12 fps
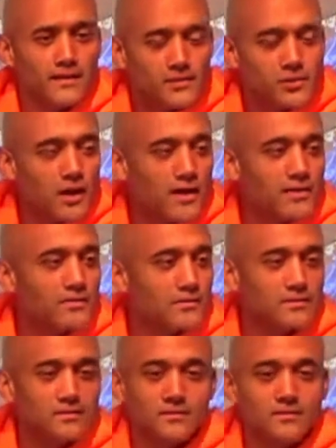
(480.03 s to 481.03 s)
a
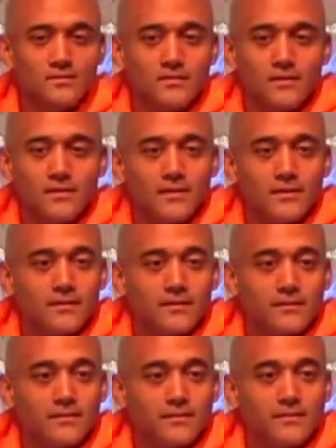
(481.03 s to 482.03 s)
child.
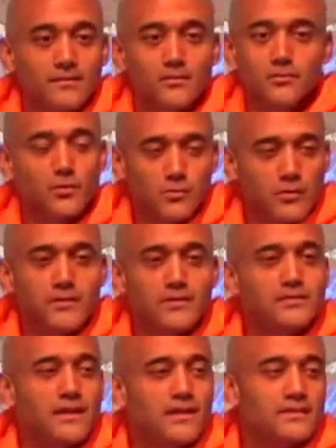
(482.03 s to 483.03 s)
There's no greater
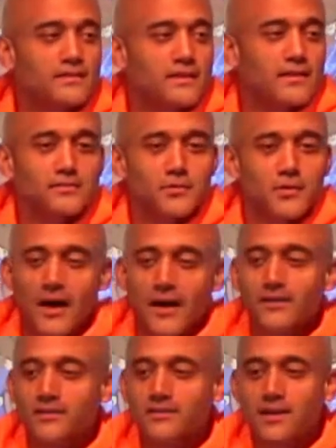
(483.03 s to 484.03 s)
state than that. There's no
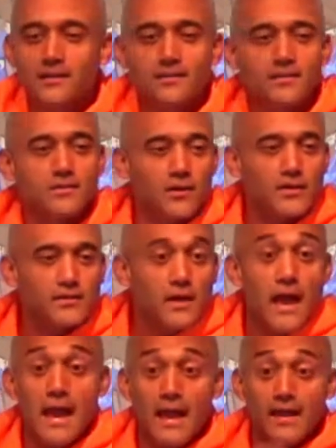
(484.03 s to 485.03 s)
higher state than talking.
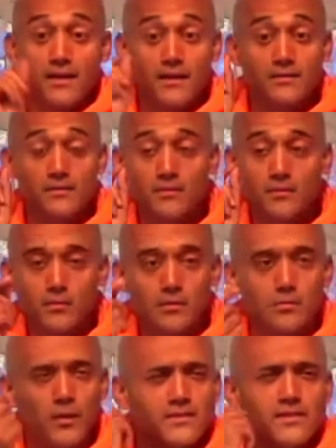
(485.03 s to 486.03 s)
And
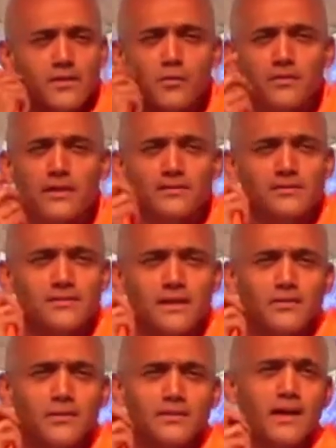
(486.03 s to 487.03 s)
you might say, well, that doesn't
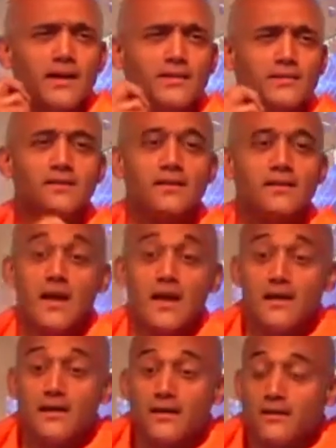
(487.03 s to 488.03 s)
sound like the highest state.
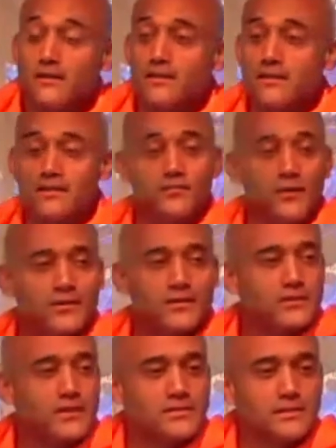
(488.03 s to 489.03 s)
It's very
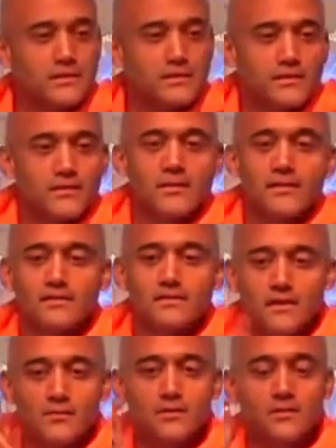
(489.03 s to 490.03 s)
interesting. He
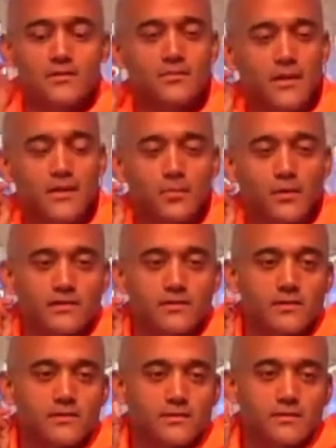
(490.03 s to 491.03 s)
distinguishes in many
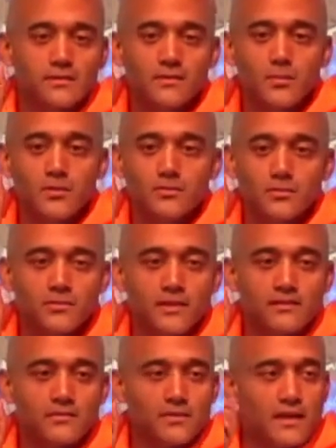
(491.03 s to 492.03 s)
places the spiritual
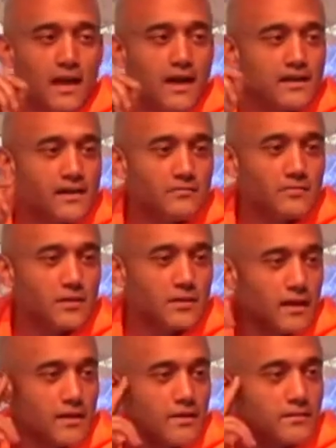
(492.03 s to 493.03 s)
states of jnana and
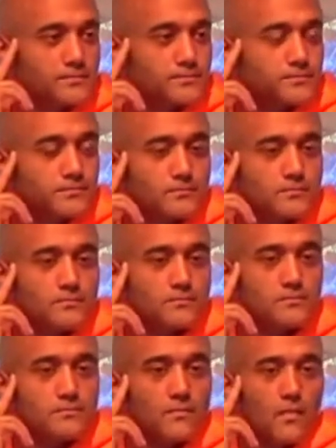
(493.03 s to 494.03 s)
vijnana.
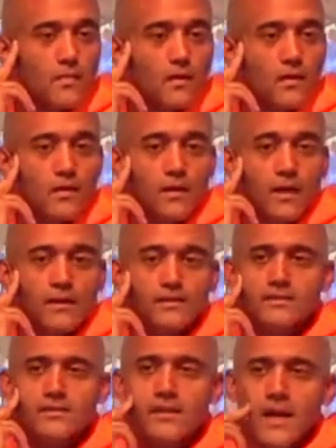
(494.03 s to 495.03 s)
And he
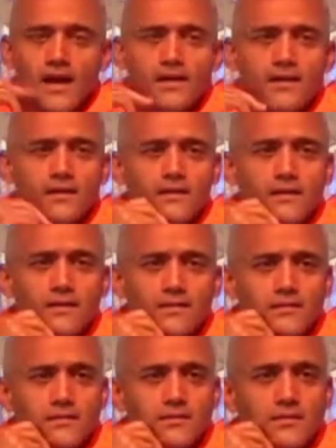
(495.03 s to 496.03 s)
says jnana
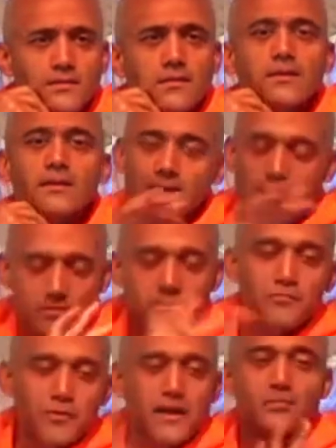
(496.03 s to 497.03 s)
is he gives
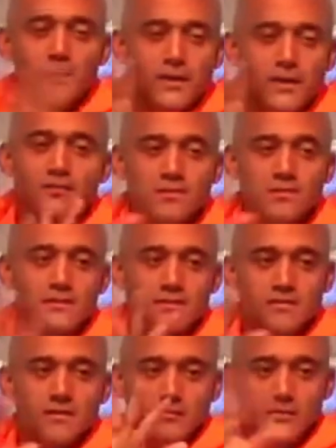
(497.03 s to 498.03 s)
different explanations of
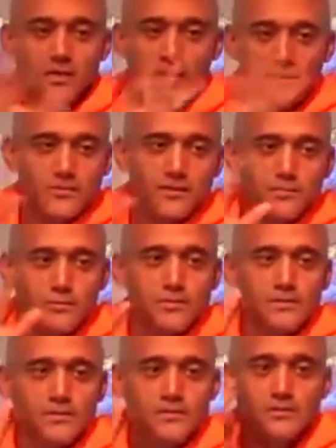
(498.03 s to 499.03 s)
these of the contrast between
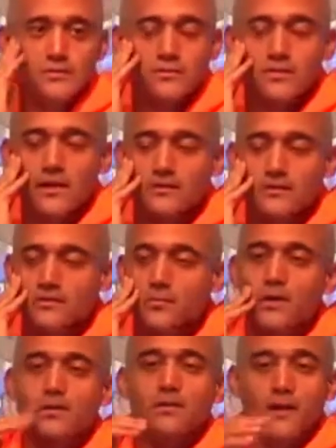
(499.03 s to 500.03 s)
these two stages,
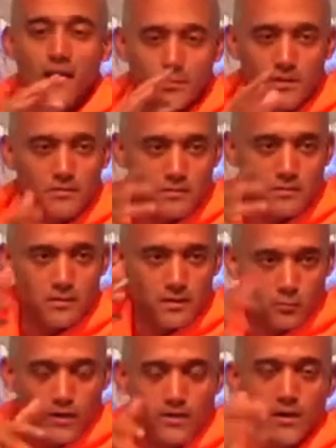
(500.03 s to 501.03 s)
but I'm giving you in
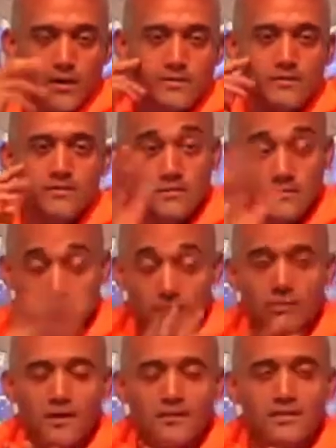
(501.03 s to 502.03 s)
one context. In
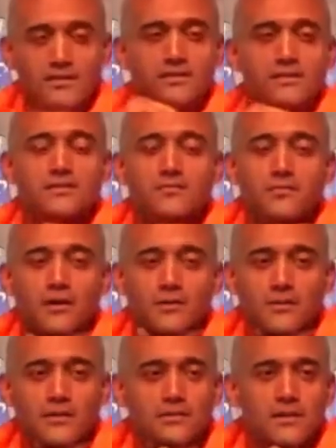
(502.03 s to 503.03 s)
several contexts, he says the
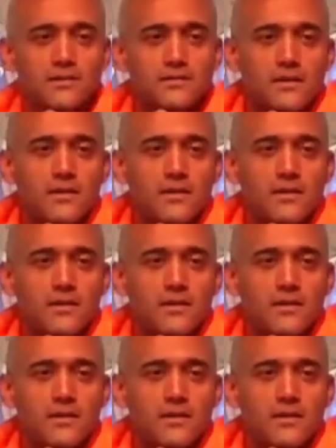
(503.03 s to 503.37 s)
following. He says